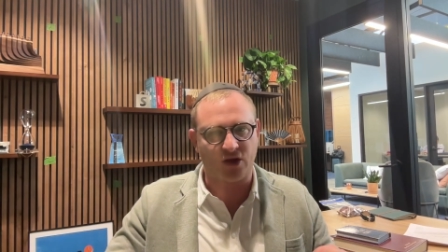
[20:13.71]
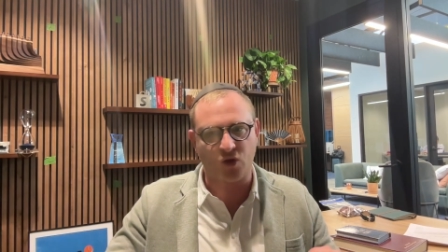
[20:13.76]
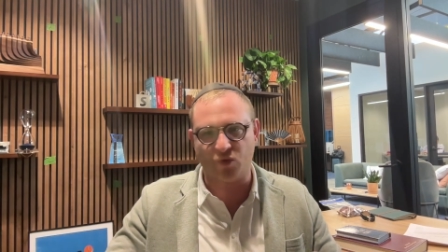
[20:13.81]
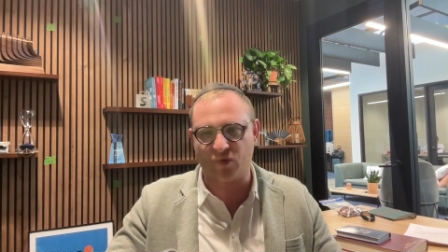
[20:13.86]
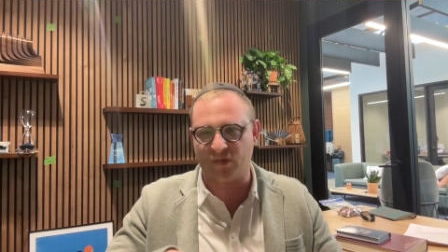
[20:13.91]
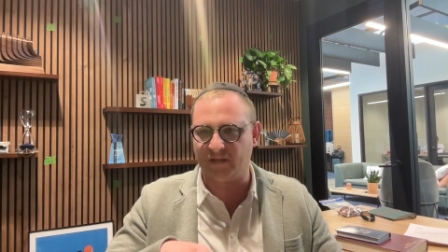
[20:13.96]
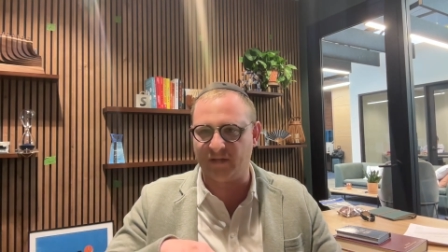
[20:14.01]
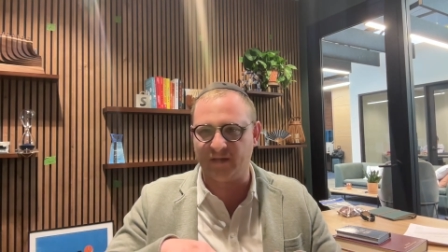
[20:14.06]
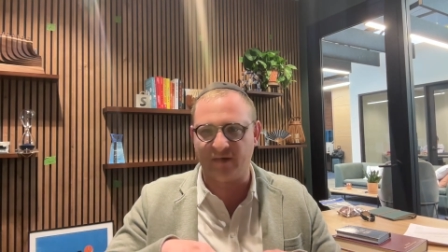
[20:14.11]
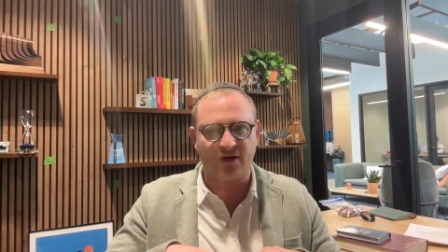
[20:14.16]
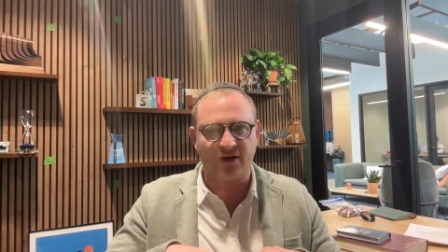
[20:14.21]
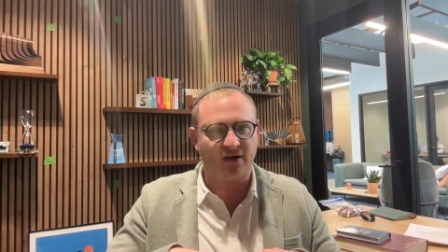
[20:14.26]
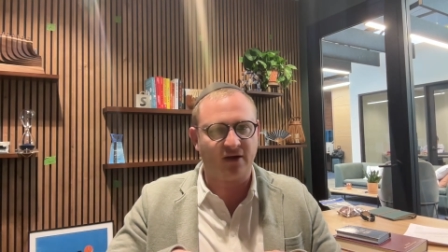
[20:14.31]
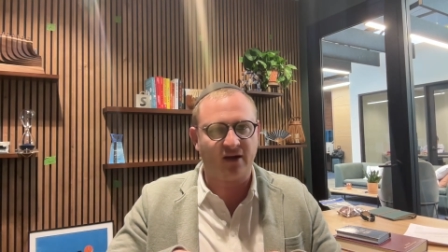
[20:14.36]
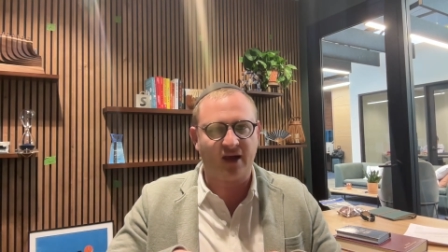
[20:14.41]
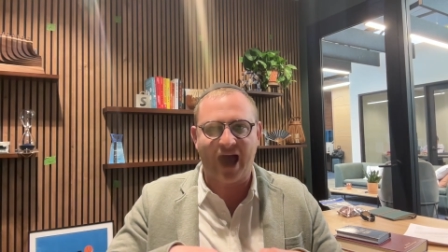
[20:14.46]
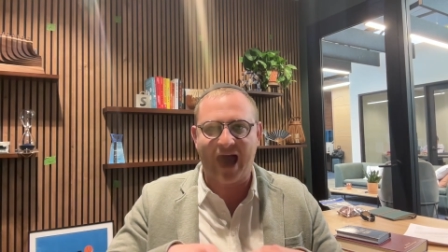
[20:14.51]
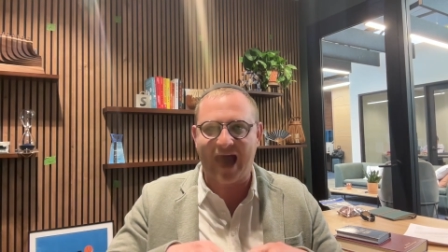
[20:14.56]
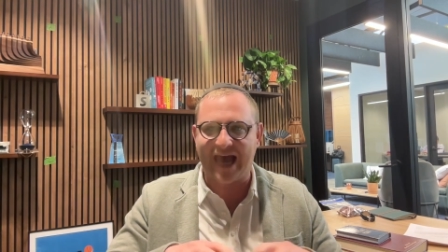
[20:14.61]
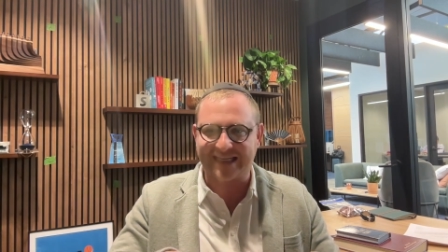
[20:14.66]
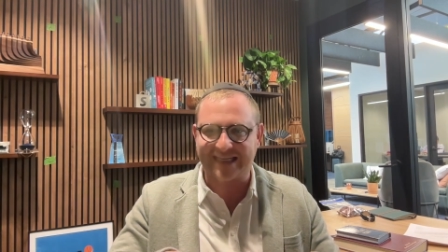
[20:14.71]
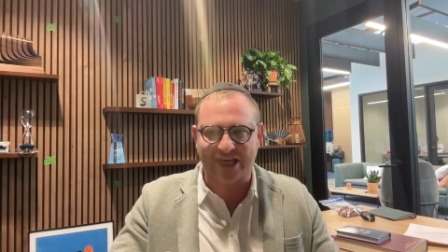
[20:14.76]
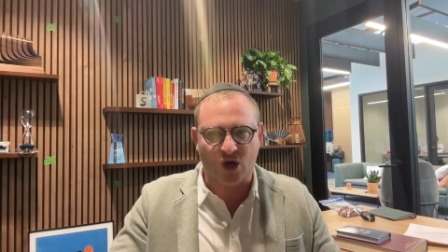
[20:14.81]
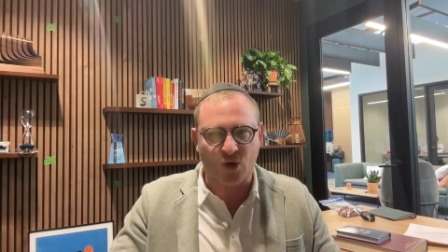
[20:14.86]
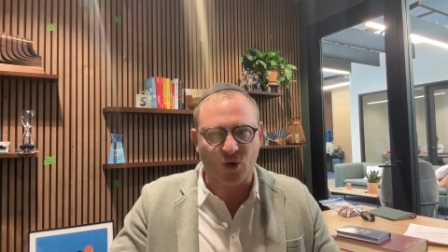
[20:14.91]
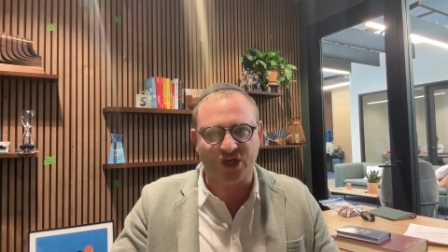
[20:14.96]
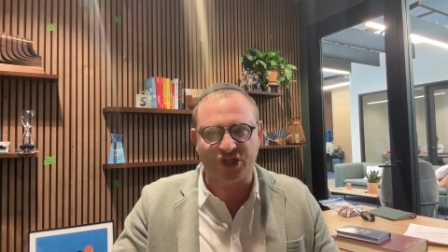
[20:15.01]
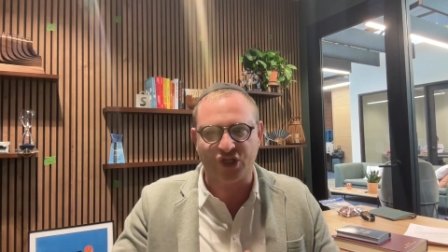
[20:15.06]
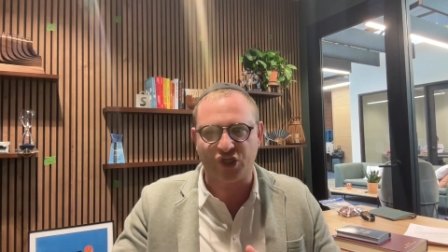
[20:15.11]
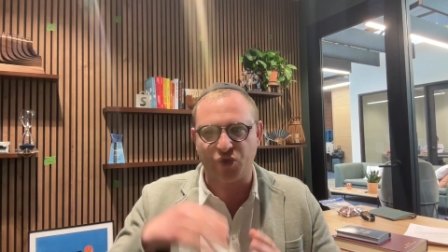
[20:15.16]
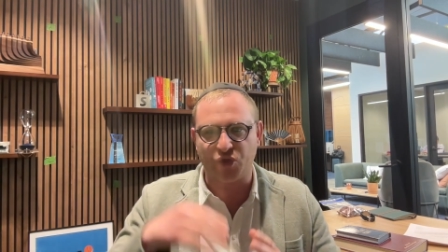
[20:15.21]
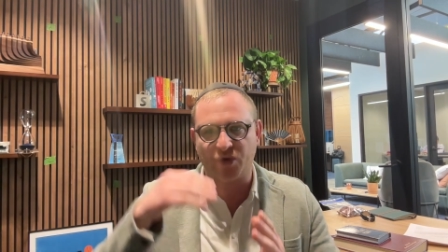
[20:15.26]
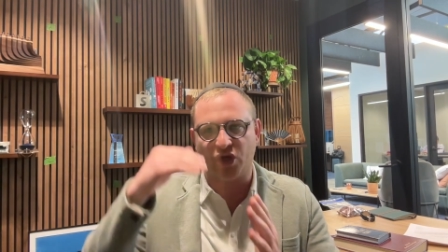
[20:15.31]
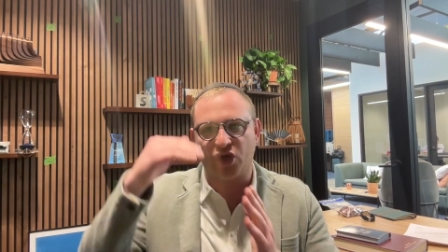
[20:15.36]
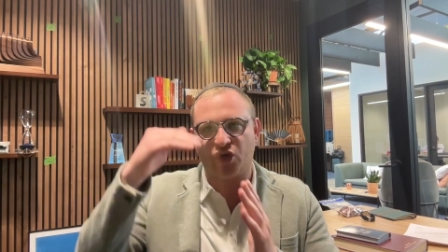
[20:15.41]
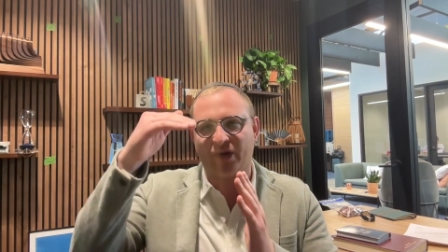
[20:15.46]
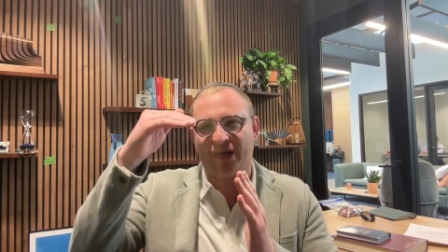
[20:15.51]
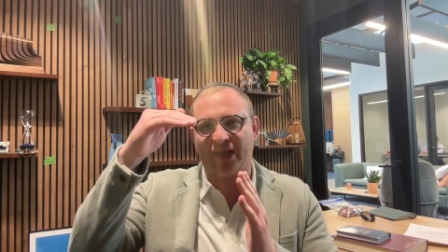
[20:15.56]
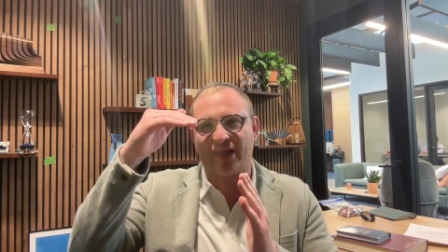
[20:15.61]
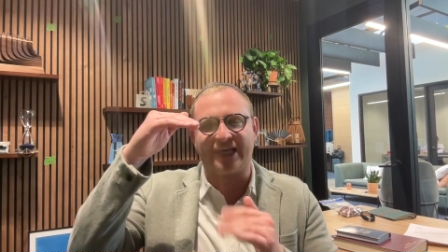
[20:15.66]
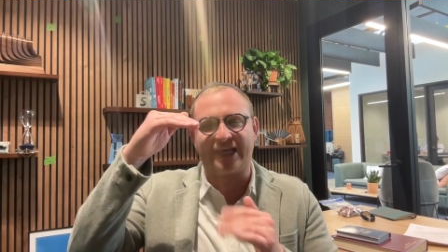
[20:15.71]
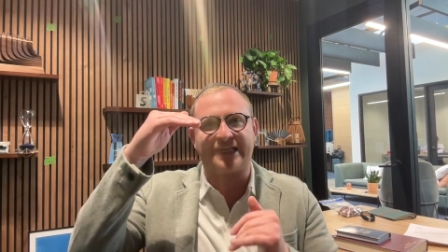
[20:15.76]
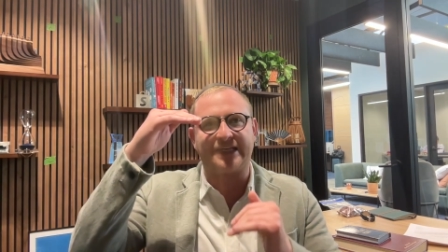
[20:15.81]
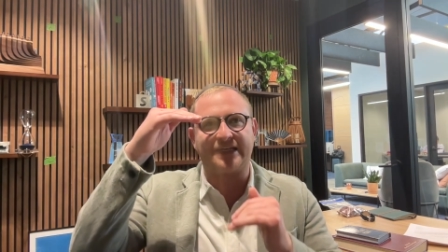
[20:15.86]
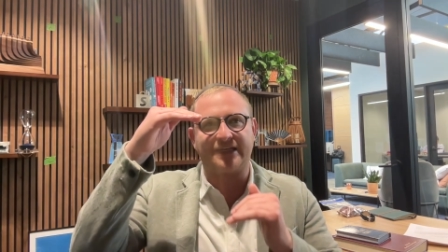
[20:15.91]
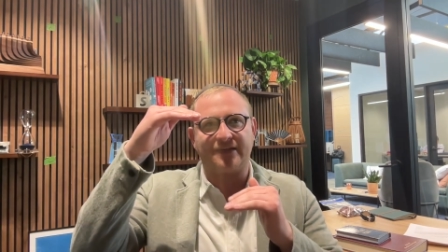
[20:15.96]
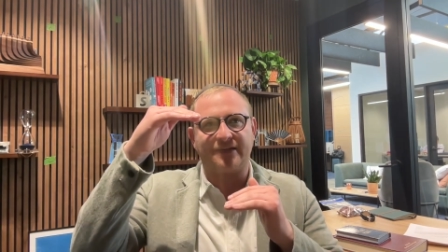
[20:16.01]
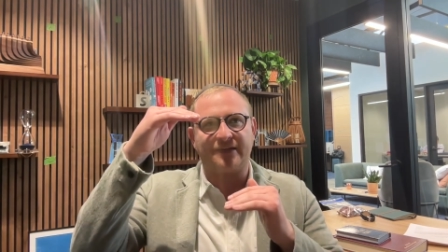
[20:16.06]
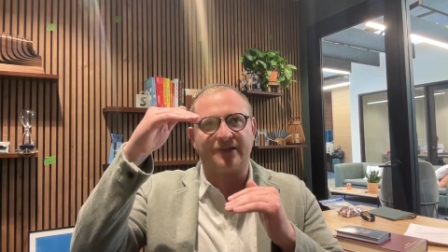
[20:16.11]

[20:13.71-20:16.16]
You can ask it questions. You can create like